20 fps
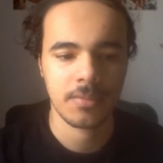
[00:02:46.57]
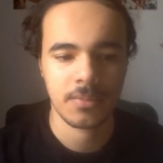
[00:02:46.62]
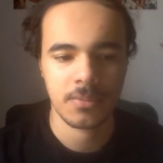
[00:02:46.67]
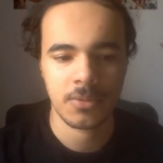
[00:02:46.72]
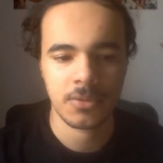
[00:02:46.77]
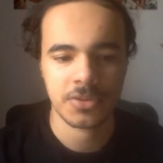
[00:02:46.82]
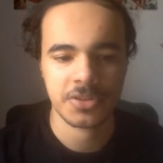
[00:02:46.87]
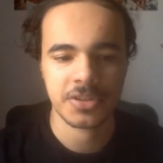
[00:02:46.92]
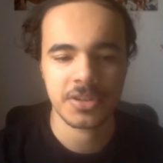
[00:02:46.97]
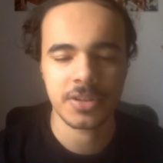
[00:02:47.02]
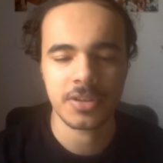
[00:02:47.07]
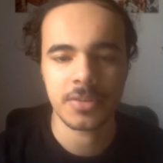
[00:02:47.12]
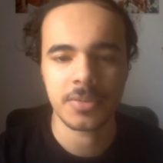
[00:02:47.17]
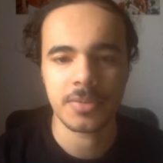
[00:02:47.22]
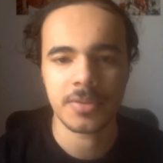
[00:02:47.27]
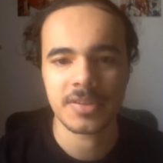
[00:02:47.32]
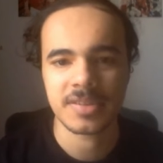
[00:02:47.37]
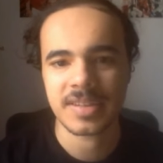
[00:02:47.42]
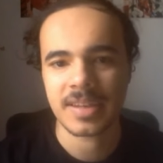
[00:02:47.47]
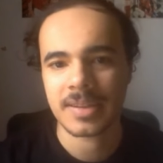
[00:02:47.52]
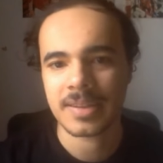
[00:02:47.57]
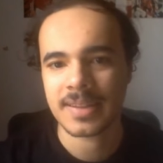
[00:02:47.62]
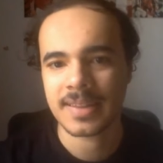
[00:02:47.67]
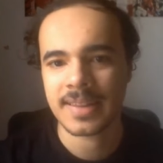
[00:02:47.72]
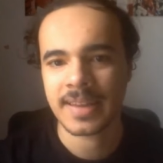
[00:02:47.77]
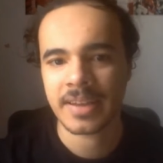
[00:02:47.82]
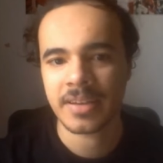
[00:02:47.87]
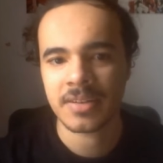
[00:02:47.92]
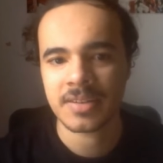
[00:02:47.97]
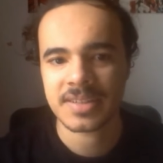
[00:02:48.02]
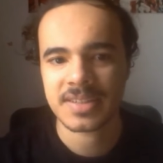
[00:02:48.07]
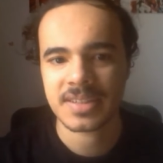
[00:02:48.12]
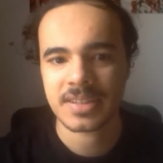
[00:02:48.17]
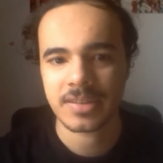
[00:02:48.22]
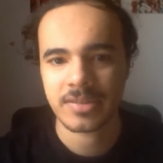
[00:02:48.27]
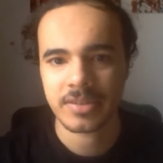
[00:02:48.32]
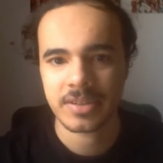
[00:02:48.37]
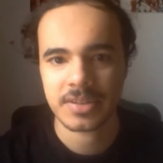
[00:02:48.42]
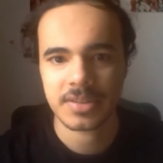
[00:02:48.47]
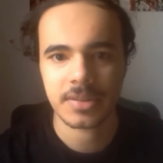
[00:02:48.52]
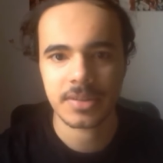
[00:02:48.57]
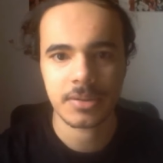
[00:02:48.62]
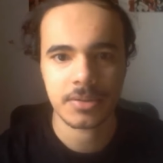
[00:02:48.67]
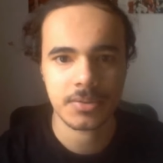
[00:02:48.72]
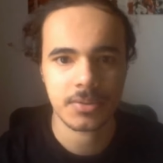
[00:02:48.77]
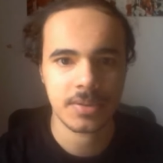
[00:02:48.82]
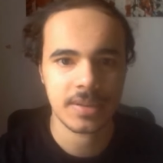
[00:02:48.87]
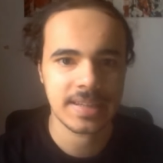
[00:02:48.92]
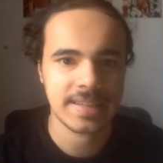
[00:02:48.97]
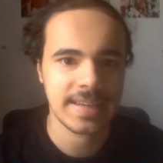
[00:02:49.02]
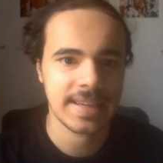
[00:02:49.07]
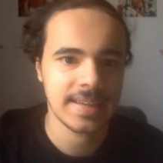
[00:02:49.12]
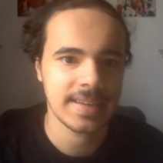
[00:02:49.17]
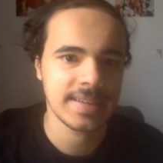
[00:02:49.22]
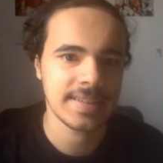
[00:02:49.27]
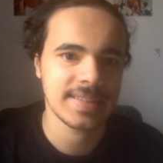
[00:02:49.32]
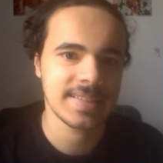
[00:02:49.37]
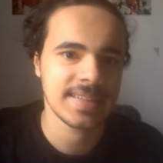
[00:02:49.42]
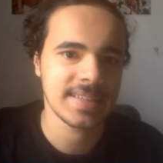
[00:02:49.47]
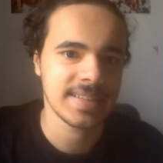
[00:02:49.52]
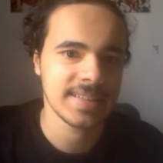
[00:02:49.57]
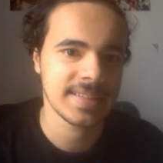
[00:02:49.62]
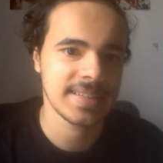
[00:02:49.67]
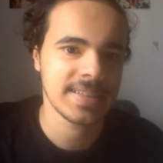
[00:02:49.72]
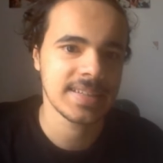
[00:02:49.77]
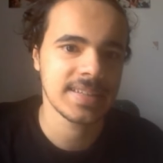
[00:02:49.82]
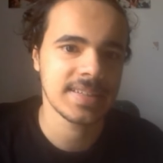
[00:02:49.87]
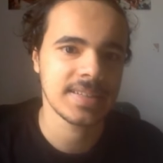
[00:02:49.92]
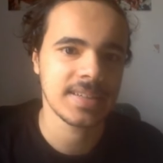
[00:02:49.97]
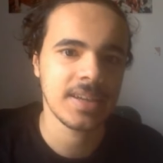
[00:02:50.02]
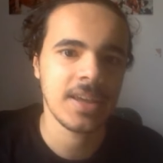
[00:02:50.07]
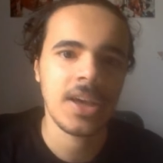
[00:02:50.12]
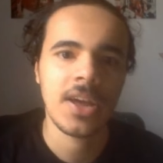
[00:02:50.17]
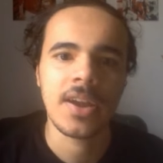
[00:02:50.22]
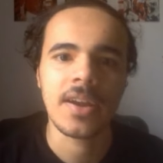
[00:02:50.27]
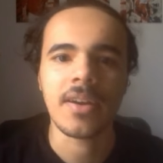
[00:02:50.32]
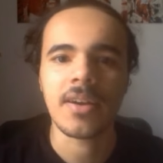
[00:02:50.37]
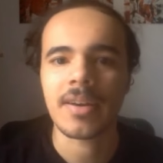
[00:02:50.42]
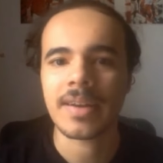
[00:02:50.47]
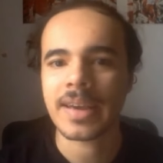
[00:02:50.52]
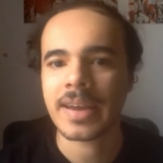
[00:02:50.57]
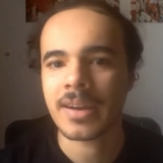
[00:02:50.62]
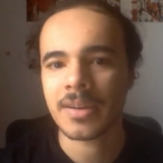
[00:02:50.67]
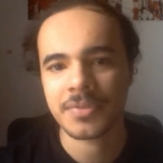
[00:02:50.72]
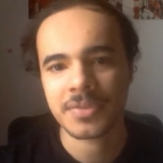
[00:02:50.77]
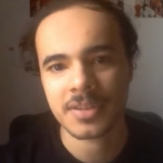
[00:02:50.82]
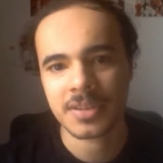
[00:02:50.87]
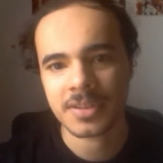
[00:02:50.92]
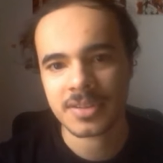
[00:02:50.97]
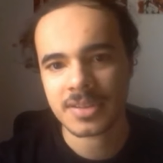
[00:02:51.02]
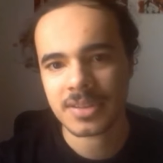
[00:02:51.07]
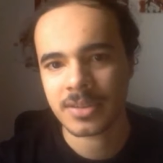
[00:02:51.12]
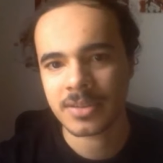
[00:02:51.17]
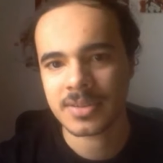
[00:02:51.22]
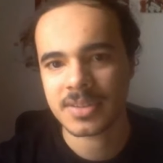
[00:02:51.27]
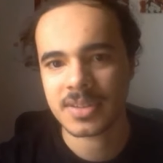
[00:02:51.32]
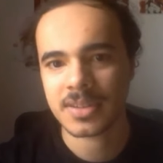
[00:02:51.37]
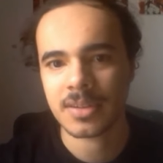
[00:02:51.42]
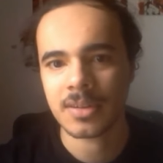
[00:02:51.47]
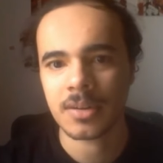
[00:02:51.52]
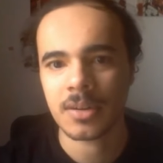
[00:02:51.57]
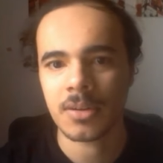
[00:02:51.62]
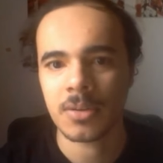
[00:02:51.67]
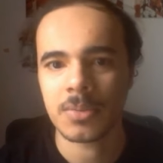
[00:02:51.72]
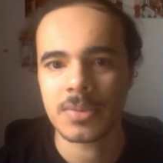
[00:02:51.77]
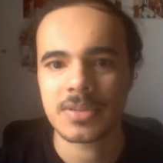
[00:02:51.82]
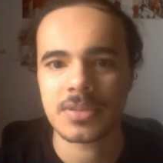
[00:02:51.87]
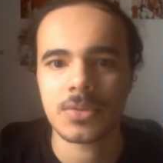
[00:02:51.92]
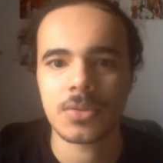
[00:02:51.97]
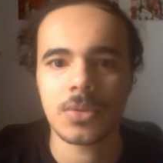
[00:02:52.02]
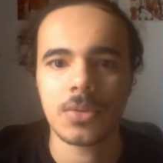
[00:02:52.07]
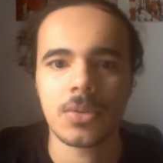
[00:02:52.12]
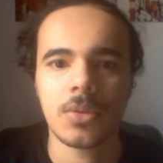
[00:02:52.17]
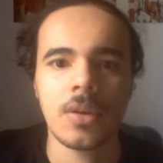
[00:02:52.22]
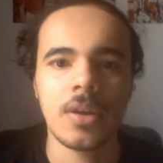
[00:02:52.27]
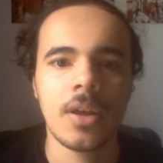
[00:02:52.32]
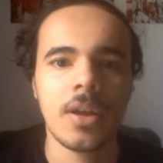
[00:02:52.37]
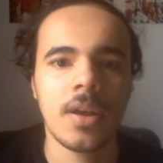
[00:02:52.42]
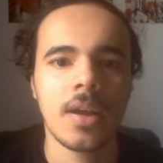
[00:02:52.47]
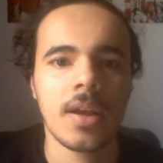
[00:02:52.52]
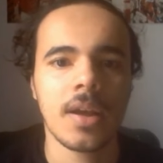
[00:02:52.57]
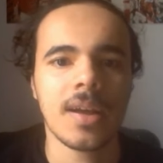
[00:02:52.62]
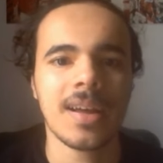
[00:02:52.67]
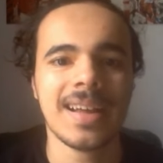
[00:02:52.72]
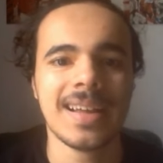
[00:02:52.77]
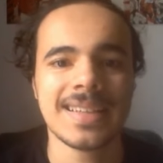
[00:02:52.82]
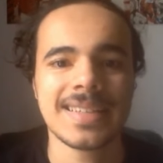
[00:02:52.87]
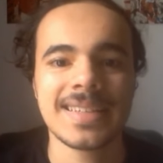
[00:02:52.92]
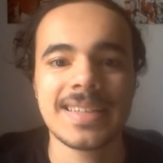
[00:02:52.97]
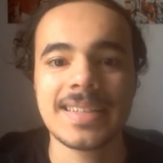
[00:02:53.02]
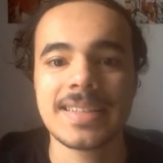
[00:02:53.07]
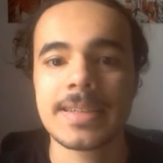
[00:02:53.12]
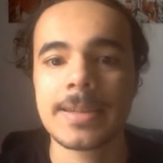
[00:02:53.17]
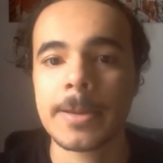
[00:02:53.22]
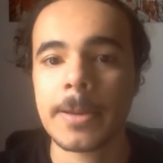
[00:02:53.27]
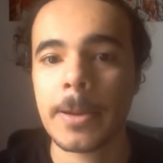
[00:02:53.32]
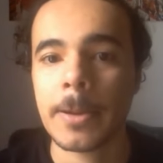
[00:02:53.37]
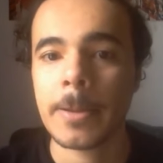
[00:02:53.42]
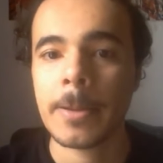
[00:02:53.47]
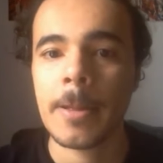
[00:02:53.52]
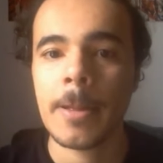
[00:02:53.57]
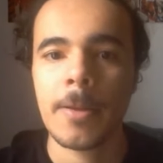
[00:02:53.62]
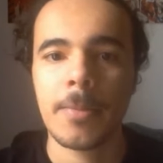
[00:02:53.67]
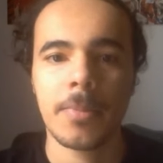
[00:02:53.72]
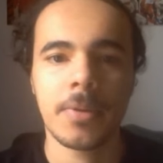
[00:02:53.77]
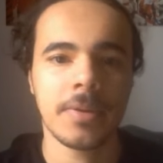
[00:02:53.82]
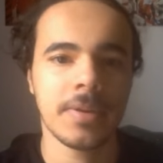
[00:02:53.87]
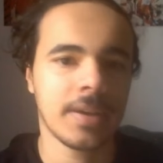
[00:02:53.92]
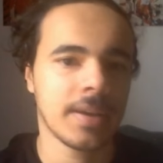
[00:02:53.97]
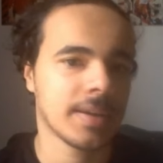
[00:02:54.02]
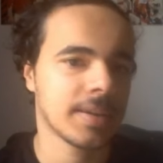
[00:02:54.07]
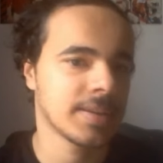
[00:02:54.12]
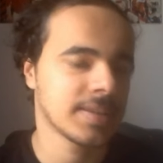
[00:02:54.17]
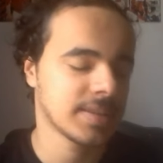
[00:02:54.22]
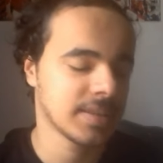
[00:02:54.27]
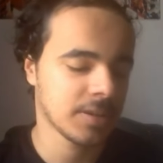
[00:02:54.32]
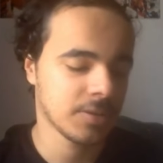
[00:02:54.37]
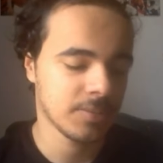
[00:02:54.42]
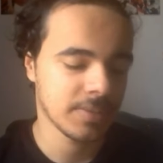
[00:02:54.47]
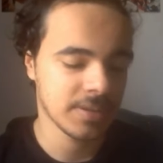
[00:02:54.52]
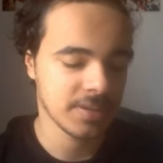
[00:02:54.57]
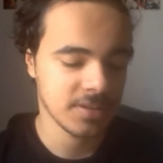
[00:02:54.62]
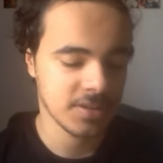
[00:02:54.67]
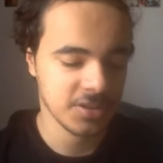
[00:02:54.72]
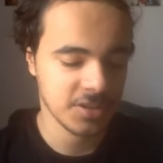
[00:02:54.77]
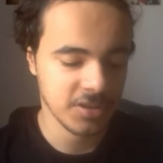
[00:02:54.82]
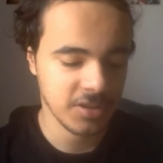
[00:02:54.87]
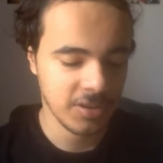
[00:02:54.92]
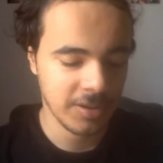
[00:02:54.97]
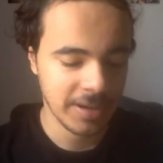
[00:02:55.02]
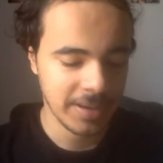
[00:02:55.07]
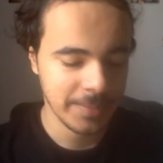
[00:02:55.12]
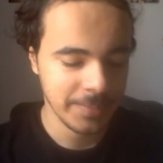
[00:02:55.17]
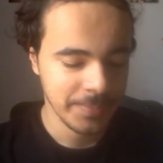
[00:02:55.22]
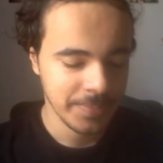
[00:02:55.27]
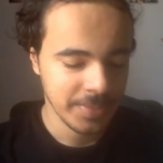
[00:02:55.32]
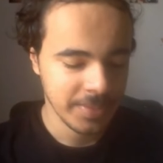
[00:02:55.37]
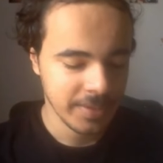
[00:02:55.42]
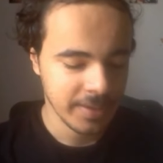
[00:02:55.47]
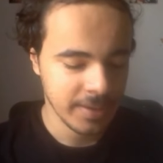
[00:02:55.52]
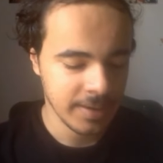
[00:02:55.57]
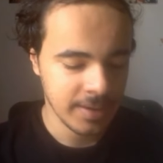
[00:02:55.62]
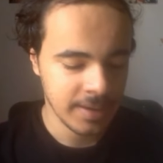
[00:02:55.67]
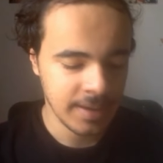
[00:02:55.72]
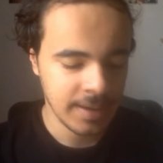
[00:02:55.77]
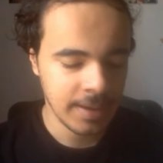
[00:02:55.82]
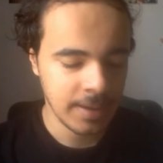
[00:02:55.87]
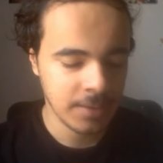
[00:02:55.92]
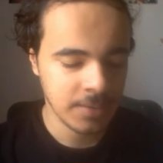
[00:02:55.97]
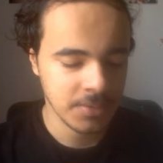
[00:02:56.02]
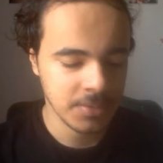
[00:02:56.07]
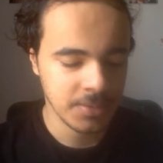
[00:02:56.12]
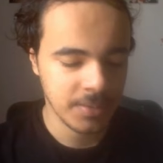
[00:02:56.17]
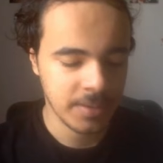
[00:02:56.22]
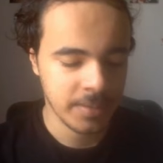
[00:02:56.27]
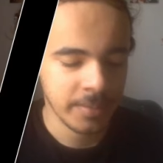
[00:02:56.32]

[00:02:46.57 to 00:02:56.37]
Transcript: watching the WSL that they are serious title contenders this season. Not getting off to the slow start like we saw a season ago, but yeah, continuing to shine. Elsewhere,